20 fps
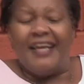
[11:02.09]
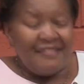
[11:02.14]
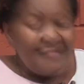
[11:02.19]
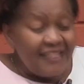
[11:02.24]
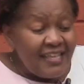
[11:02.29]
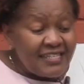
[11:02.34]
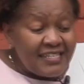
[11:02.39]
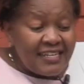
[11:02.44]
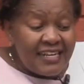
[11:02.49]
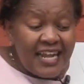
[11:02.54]

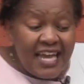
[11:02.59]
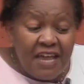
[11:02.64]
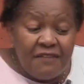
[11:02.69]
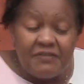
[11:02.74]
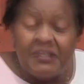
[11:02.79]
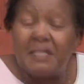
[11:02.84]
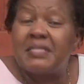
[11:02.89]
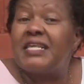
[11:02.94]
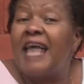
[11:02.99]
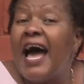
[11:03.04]
The
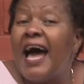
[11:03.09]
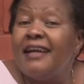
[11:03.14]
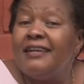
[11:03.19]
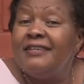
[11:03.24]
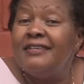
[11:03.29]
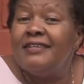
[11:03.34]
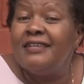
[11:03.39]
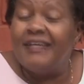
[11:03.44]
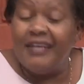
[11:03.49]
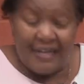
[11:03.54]
slave's
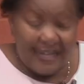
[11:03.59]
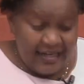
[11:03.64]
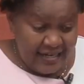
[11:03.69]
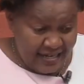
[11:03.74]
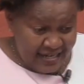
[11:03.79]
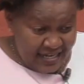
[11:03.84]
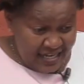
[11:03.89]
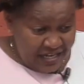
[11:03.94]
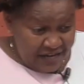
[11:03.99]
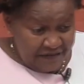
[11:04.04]
son
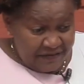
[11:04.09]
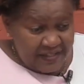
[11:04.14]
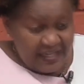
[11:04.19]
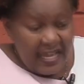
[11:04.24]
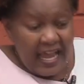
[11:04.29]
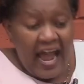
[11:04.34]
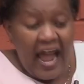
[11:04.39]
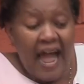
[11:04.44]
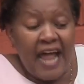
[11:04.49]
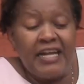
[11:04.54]
lives
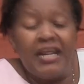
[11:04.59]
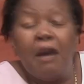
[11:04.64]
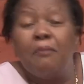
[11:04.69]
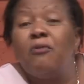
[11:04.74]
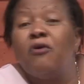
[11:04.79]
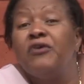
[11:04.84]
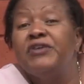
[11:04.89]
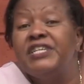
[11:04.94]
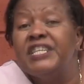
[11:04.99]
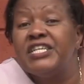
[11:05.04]
under
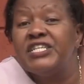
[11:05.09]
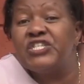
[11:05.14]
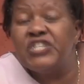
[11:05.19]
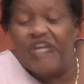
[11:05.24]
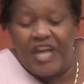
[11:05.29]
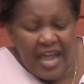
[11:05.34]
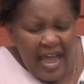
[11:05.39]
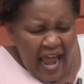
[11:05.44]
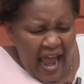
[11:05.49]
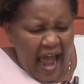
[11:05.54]
bondage,
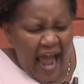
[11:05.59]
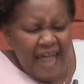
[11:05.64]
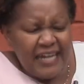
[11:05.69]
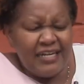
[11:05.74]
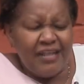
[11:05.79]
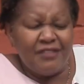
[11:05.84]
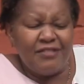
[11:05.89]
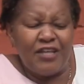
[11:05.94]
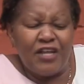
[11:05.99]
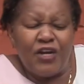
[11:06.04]

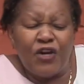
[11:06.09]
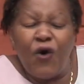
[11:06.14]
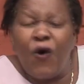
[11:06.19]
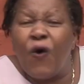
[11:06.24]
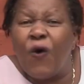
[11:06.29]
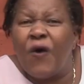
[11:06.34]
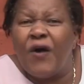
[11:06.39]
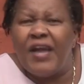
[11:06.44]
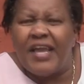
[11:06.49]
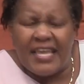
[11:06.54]
under the
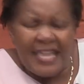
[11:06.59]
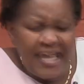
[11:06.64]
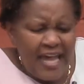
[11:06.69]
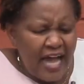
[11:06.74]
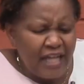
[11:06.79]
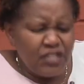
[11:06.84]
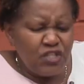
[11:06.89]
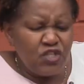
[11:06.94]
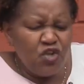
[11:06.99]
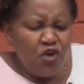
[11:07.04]
law. He
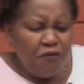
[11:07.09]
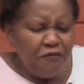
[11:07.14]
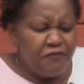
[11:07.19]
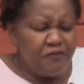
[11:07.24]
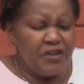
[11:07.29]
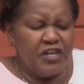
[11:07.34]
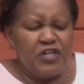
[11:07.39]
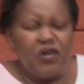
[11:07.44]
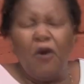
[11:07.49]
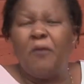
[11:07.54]
has no
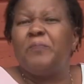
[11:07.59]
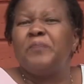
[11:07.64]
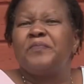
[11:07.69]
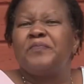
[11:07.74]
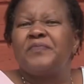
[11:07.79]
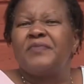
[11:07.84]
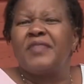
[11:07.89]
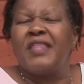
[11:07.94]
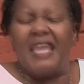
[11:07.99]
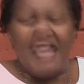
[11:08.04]
freedom.
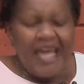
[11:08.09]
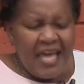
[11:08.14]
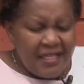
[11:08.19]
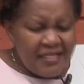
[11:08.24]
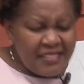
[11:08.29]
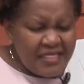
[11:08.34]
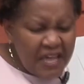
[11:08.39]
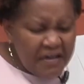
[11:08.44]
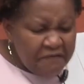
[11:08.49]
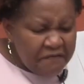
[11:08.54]

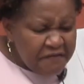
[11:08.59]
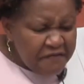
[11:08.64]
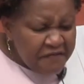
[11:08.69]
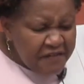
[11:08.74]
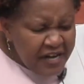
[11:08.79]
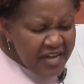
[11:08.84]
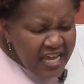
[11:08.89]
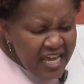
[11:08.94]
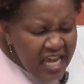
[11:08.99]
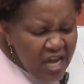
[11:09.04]
The
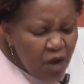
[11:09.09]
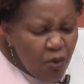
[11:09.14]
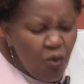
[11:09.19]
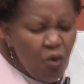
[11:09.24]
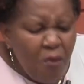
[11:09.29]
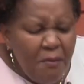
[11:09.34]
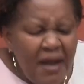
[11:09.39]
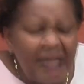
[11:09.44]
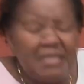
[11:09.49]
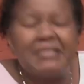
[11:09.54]
free
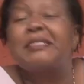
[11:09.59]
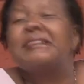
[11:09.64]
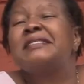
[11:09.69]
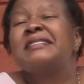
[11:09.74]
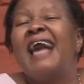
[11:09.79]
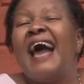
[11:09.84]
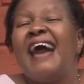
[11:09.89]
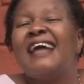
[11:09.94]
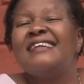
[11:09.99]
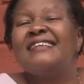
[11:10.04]
woman's
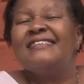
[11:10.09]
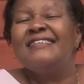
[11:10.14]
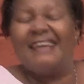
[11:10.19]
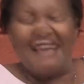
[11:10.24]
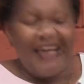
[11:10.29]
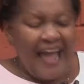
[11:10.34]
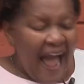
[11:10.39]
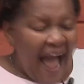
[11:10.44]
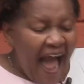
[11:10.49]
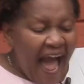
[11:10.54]
son
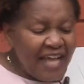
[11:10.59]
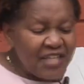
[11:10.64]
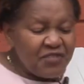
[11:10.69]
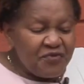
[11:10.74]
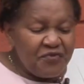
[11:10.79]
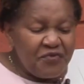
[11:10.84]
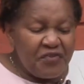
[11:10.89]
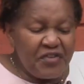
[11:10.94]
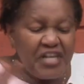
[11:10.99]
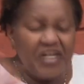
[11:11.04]
has
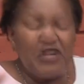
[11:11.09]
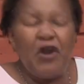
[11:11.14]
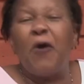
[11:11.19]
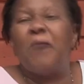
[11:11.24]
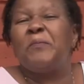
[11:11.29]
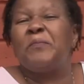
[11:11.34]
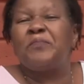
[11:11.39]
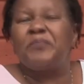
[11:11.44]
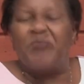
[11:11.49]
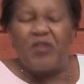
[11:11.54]

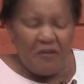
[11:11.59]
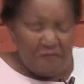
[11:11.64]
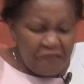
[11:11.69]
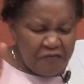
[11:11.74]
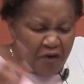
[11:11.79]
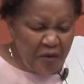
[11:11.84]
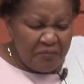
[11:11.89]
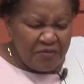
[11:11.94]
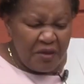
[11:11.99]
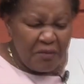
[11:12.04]
freedom
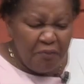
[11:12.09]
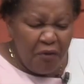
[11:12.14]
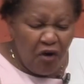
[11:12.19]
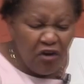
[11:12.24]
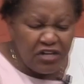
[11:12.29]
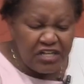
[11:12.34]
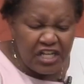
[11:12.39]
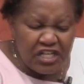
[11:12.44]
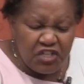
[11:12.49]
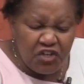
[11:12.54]
from the
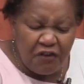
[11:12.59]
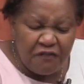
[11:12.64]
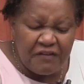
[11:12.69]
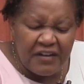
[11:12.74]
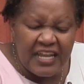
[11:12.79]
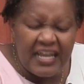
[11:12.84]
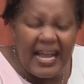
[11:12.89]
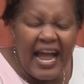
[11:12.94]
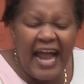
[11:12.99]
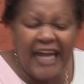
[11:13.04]
bondage of
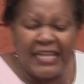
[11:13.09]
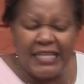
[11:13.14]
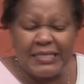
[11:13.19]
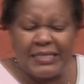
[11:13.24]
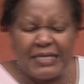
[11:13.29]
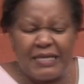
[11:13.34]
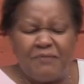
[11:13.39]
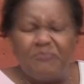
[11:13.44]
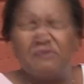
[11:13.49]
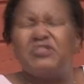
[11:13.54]

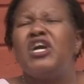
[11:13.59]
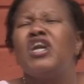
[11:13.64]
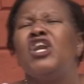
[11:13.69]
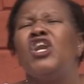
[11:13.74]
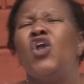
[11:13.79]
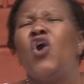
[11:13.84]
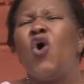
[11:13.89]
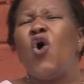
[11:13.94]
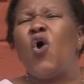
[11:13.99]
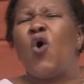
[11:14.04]
legalism, the
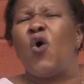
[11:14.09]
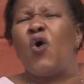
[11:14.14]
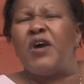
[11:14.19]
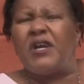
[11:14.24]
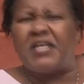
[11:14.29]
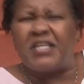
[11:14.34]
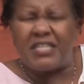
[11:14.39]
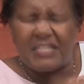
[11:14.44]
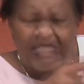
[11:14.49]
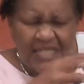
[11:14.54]
law,
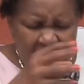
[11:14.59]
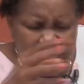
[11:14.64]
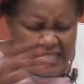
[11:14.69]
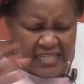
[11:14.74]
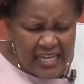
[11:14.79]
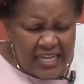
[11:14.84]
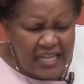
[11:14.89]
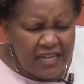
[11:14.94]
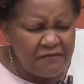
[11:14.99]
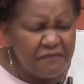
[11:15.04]

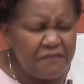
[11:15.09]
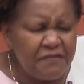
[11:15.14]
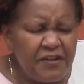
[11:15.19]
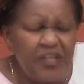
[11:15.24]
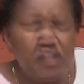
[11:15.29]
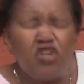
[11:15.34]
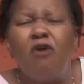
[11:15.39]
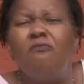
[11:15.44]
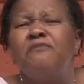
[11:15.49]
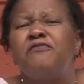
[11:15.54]
sin,
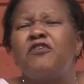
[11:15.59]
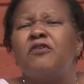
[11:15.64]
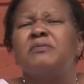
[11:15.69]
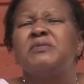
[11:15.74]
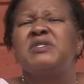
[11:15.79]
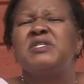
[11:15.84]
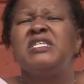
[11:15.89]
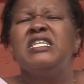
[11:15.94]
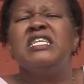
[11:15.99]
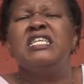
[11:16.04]
freedom from
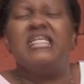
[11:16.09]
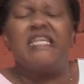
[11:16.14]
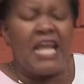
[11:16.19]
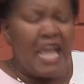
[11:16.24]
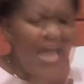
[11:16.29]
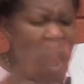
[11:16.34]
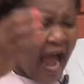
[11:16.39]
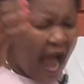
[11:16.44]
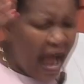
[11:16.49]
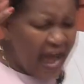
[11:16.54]
sin,
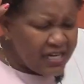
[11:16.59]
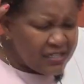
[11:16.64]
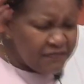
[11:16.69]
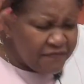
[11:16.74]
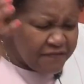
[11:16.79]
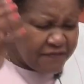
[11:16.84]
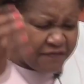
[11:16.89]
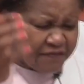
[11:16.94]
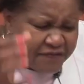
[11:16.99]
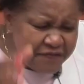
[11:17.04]

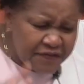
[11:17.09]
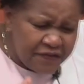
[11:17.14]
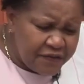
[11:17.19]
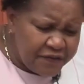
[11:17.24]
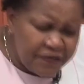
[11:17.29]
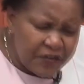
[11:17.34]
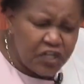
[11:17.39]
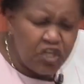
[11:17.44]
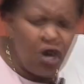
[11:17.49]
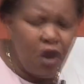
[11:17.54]
and
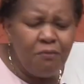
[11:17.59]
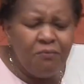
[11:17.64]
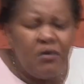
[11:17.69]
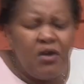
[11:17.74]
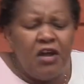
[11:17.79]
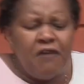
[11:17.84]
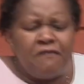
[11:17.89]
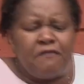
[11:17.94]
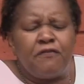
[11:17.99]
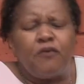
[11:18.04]
freedom
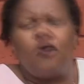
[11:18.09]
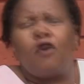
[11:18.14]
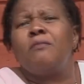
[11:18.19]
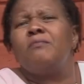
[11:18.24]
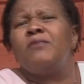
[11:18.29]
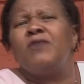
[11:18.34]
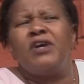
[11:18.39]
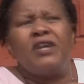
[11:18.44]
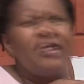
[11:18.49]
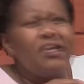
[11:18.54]

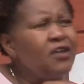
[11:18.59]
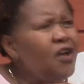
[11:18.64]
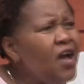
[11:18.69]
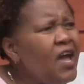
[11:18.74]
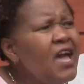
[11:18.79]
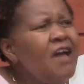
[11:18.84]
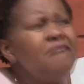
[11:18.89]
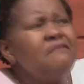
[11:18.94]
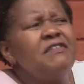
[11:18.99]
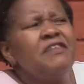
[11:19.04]
from
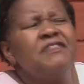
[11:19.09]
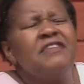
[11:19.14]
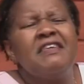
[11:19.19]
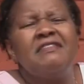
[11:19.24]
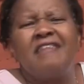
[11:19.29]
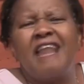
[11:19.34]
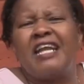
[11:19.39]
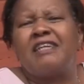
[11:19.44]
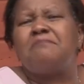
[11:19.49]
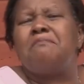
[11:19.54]

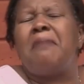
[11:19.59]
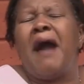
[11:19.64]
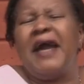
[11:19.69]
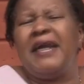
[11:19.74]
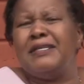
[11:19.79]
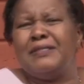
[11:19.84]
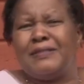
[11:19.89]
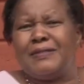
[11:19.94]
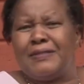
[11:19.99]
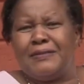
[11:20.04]
everything that
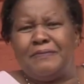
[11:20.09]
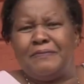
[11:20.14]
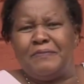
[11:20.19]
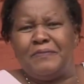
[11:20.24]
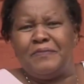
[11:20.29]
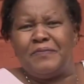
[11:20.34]
binds.